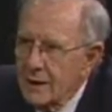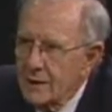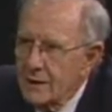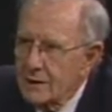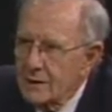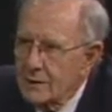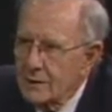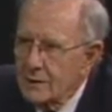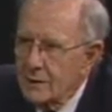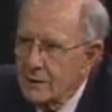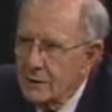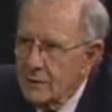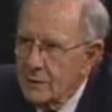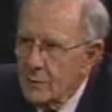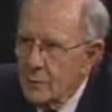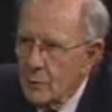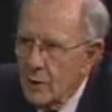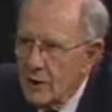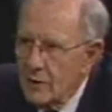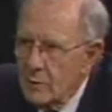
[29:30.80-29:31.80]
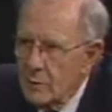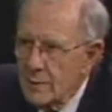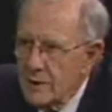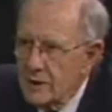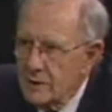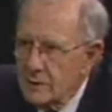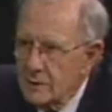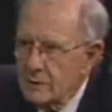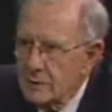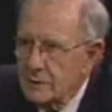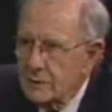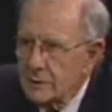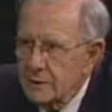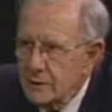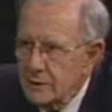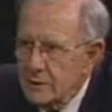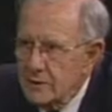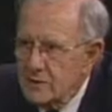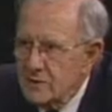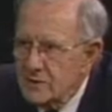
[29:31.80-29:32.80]
in biomedical
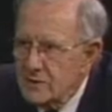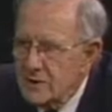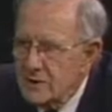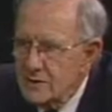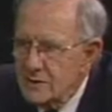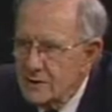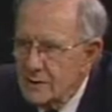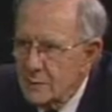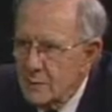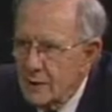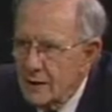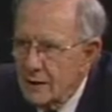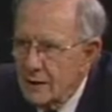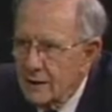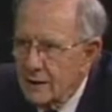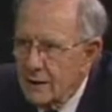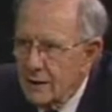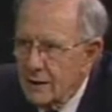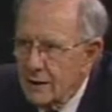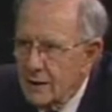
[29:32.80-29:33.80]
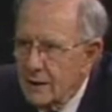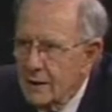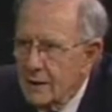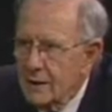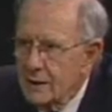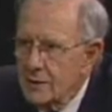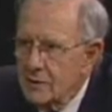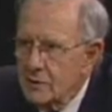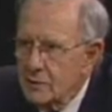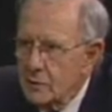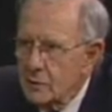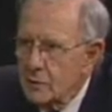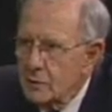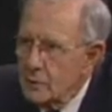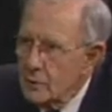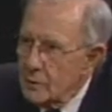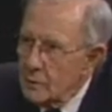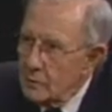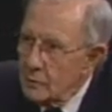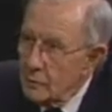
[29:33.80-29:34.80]
decision making to
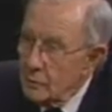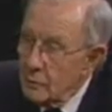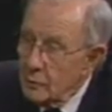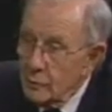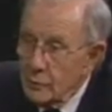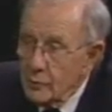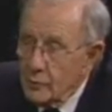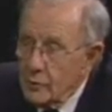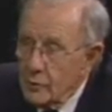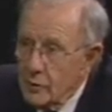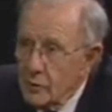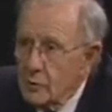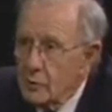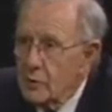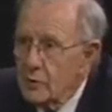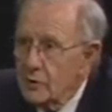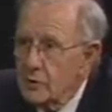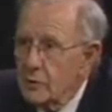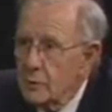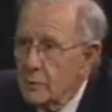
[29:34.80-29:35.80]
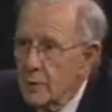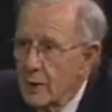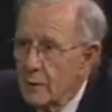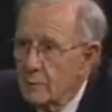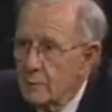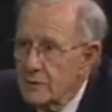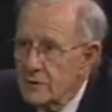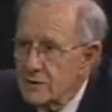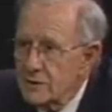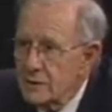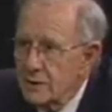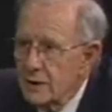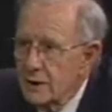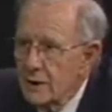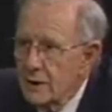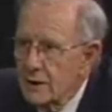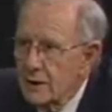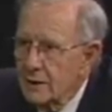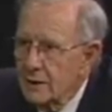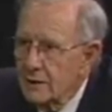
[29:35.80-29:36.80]
the critical problems
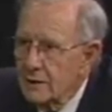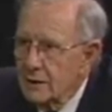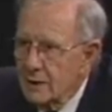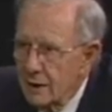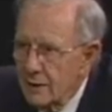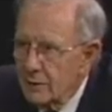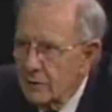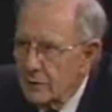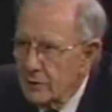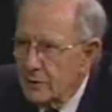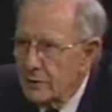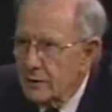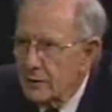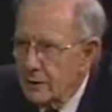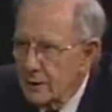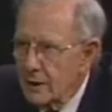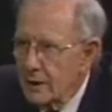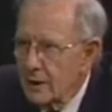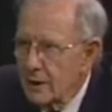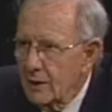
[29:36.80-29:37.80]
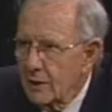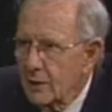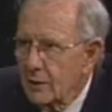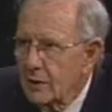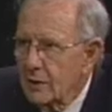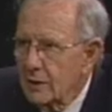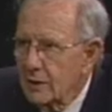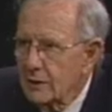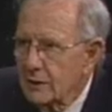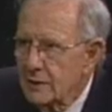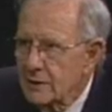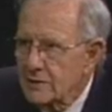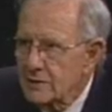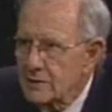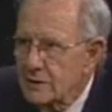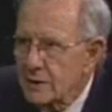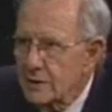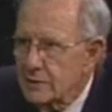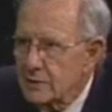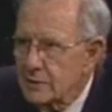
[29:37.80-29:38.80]
in health care in
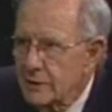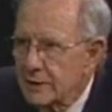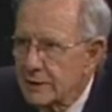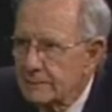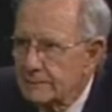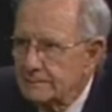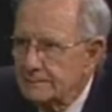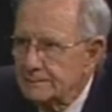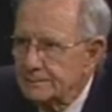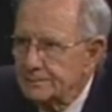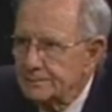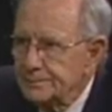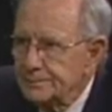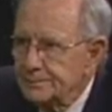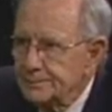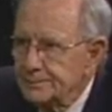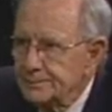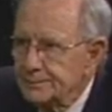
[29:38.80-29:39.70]
this country. Goodness.